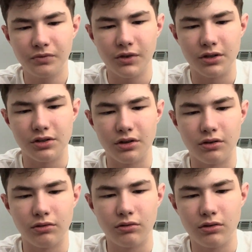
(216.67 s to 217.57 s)
And
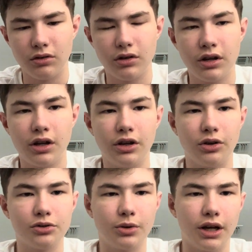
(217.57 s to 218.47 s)
so, he
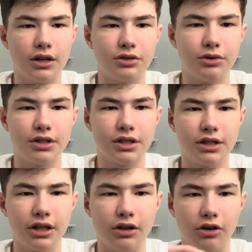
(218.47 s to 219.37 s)
also has 360
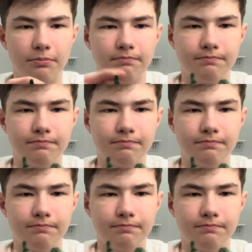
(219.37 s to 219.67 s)
at the arm.